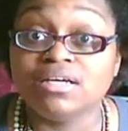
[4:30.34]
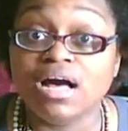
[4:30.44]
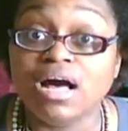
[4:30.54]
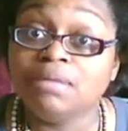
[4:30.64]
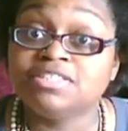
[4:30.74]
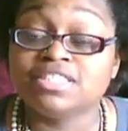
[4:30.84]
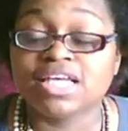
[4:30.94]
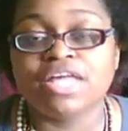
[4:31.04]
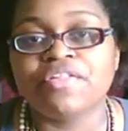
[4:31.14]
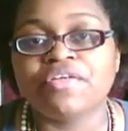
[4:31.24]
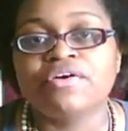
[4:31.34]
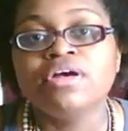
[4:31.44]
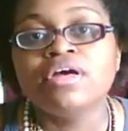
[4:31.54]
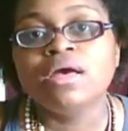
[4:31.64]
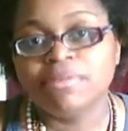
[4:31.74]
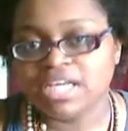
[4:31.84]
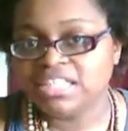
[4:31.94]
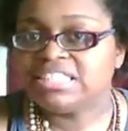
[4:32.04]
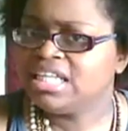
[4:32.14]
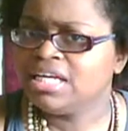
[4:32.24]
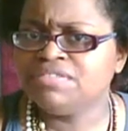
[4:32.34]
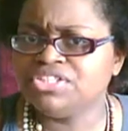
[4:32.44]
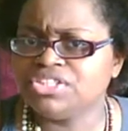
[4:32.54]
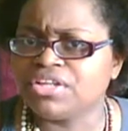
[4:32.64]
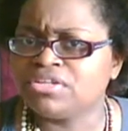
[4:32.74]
up together because they loved each other.